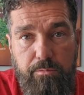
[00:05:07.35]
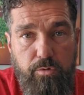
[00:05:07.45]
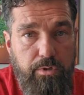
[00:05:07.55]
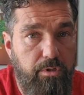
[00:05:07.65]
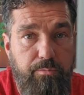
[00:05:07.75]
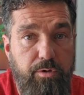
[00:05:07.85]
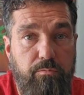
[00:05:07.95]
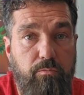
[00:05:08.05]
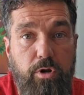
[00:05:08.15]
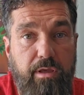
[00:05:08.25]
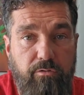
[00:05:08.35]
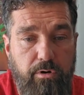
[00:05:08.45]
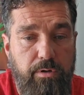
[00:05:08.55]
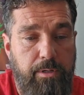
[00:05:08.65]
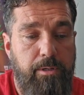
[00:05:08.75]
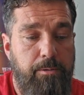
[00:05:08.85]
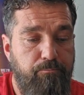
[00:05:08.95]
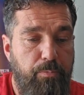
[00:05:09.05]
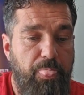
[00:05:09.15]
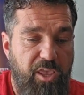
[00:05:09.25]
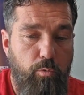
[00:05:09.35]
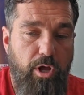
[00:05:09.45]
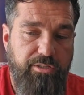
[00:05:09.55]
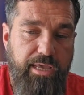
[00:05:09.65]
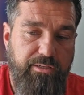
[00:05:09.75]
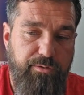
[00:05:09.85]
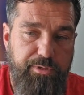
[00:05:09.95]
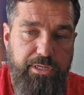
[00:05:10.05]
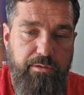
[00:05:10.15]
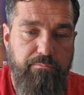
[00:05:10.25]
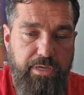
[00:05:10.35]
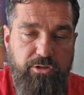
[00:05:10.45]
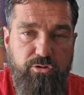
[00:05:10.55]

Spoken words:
it could be growth of the plant, it could be cannabinoid, it could be whatever.